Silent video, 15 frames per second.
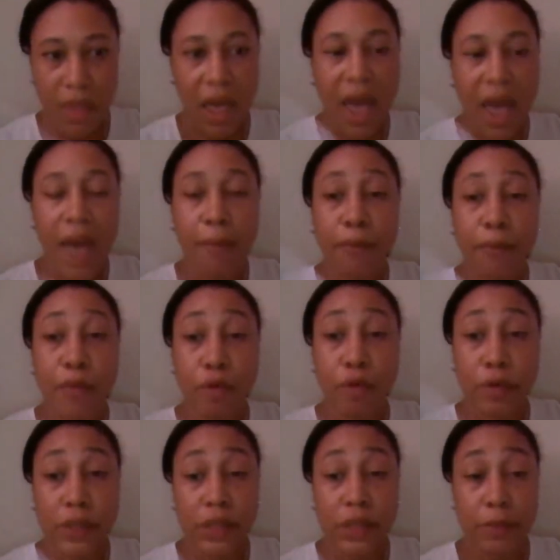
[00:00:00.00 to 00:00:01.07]
I'm
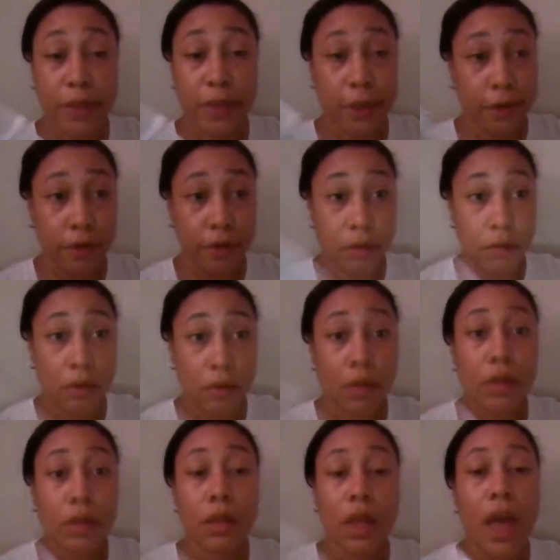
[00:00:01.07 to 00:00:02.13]
broken Spanish.
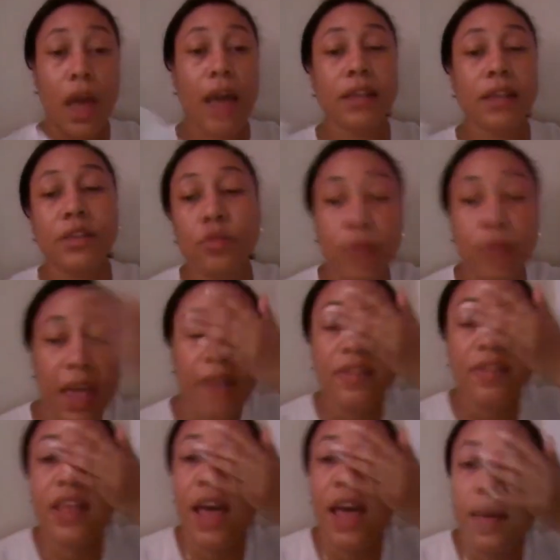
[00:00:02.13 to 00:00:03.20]
I do have
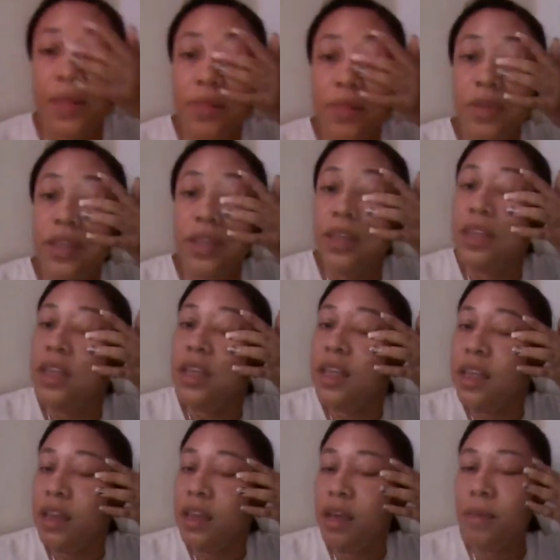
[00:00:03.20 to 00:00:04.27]
times when
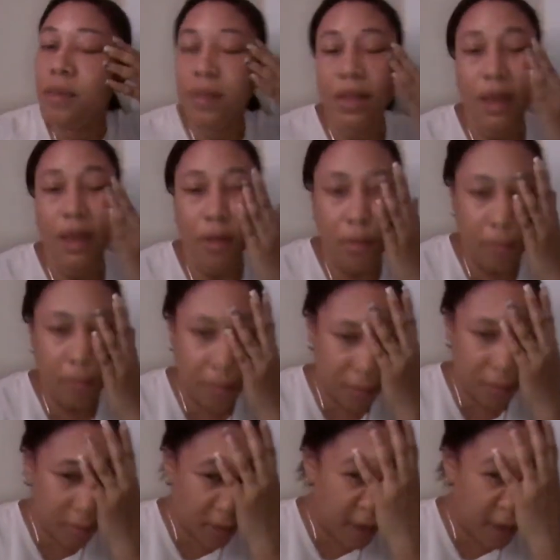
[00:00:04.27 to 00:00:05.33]
it comes out.
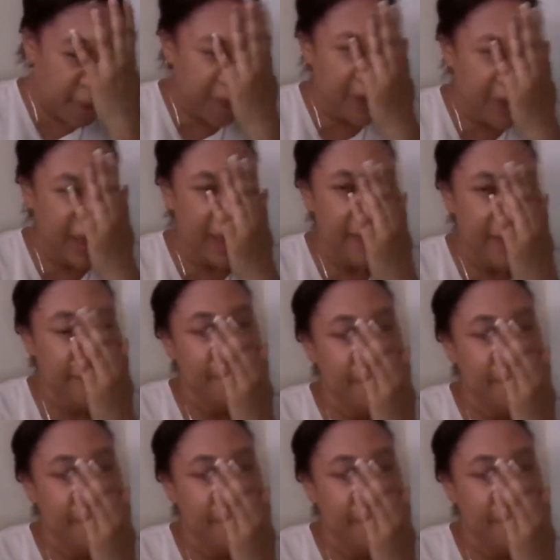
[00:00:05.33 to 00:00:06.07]
I forgot.